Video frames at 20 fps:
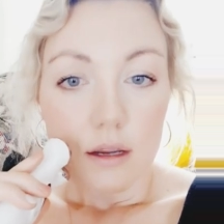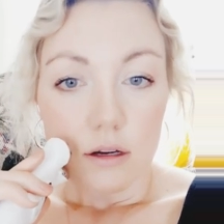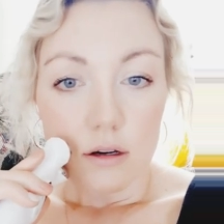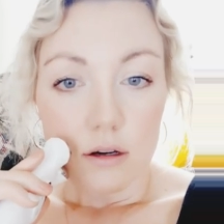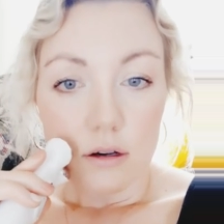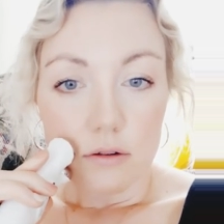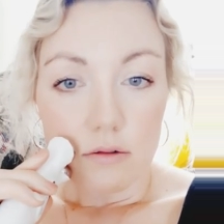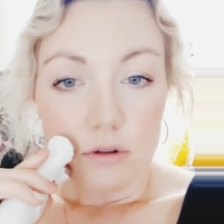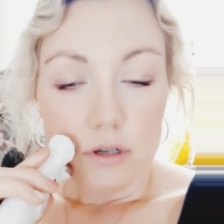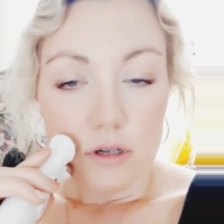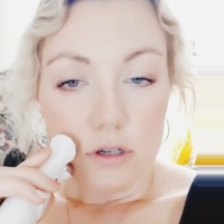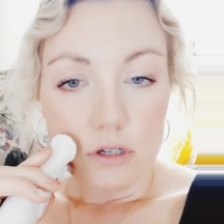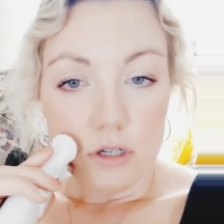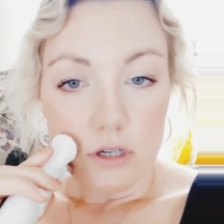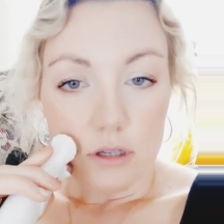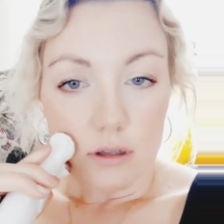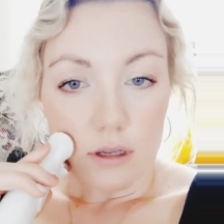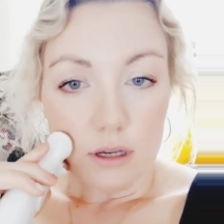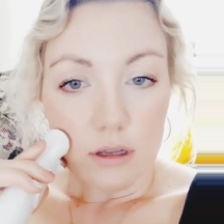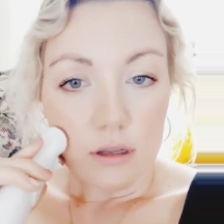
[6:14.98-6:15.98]
You're going to
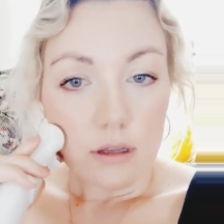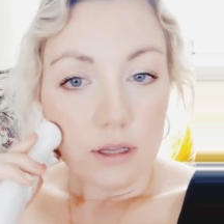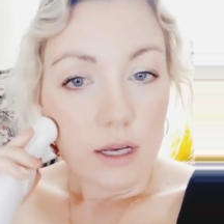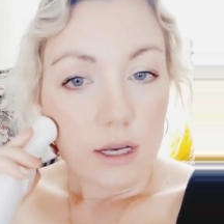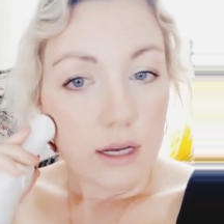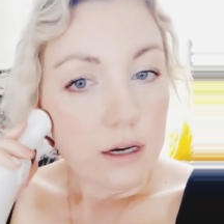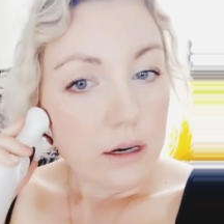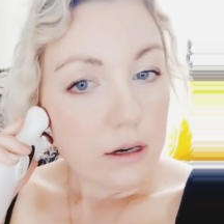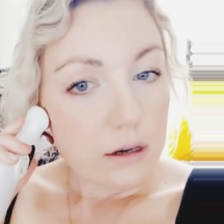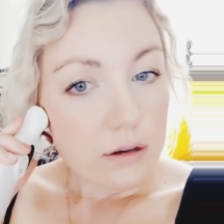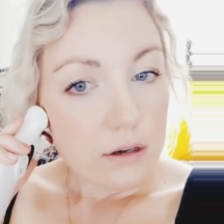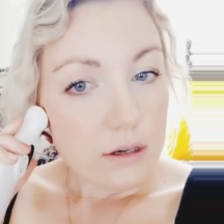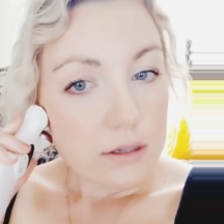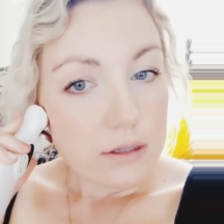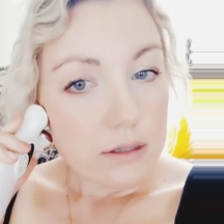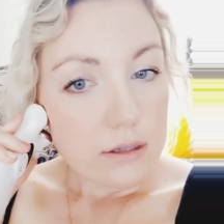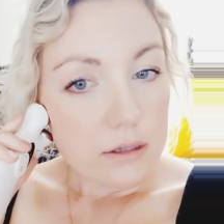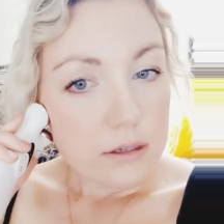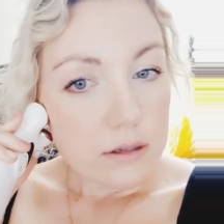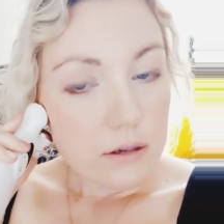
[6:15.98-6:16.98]
gently glide it
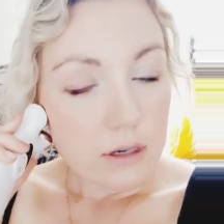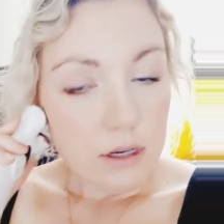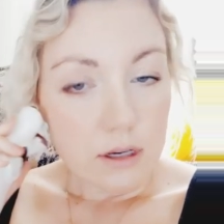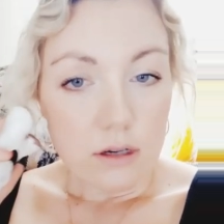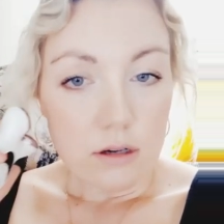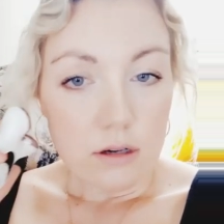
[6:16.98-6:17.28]
across the skin.